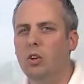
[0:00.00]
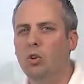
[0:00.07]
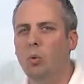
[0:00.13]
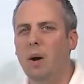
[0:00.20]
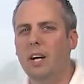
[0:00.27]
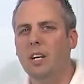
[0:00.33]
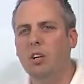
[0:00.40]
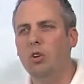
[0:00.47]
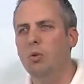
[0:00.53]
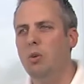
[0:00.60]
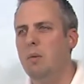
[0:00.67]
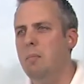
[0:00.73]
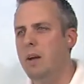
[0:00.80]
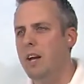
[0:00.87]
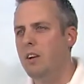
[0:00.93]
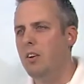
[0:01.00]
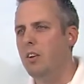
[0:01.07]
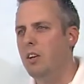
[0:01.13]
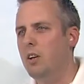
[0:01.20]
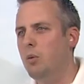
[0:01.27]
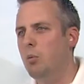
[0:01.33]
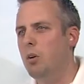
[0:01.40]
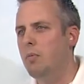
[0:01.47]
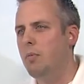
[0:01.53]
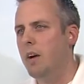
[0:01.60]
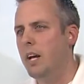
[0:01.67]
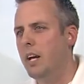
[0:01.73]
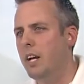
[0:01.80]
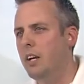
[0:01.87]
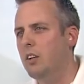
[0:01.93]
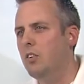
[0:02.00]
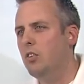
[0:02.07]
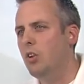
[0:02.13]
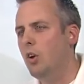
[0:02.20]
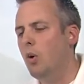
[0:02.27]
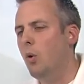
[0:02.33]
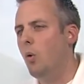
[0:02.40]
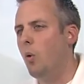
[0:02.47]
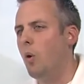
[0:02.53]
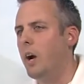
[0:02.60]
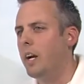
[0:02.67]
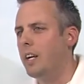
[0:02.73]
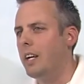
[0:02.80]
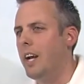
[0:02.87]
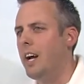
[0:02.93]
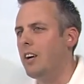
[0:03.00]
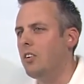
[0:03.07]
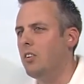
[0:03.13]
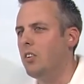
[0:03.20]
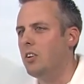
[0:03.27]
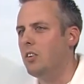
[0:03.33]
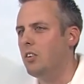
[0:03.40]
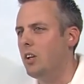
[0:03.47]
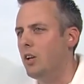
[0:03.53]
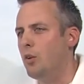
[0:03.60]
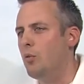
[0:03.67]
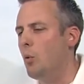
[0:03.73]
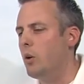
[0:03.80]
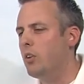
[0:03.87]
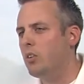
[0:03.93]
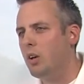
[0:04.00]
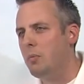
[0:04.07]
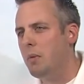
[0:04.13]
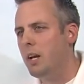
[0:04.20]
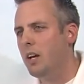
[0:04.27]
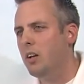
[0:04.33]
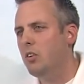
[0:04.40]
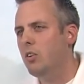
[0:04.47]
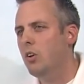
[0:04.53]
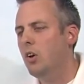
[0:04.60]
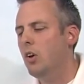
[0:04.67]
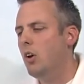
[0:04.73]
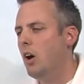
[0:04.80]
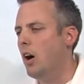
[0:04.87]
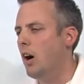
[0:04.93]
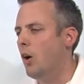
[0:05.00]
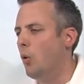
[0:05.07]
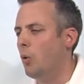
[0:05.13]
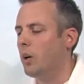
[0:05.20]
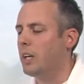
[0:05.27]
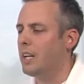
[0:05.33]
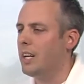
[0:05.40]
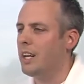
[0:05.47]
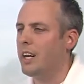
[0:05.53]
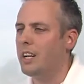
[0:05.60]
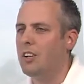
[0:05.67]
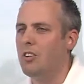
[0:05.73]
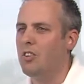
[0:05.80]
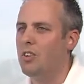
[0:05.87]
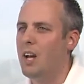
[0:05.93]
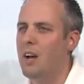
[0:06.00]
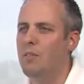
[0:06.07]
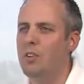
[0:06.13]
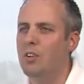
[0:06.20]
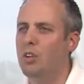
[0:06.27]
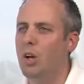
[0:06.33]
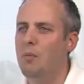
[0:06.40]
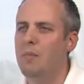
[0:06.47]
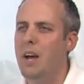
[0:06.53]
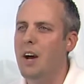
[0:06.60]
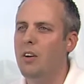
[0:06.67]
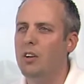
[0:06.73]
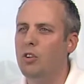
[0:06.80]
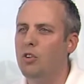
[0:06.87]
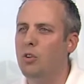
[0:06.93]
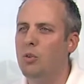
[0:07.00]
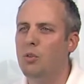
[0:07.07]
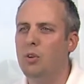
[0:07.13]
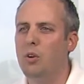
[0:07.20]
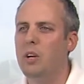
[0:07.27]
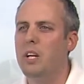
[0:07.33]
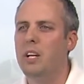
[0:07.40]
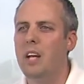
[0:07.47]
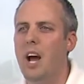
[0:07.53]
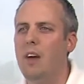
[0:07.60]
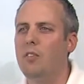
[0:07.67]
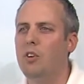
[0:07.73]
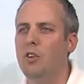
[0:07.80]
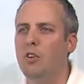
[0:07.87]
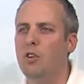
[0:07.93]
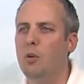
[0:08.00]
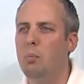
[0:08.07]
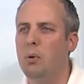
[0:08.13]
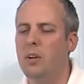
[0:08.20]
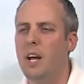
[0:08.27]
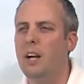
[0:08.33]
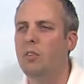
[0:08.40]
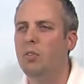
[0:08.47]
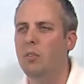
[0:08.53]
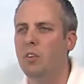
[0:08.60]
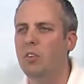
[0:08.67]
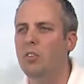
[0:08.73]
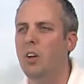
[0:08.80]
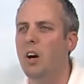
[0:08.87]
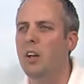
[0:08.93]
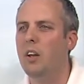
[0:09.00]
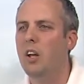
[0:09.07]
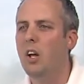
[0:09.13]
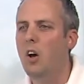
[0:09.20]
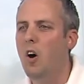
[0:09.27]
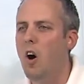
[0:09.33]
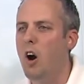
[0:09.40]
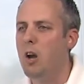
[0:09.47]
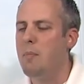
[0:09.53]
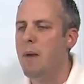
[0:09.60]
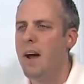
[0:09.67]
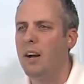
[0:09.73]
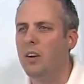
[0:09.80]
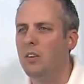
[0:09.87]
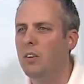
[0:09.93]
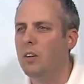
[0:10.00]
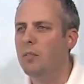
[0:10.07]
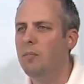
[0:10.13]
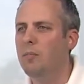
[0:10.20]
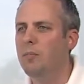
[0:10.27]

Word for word: So I can do it manually with my hands, or I can actually send a voice command, uh, or again, I could just have these come down at two thirty in the afternoon to protect from the sun automatically.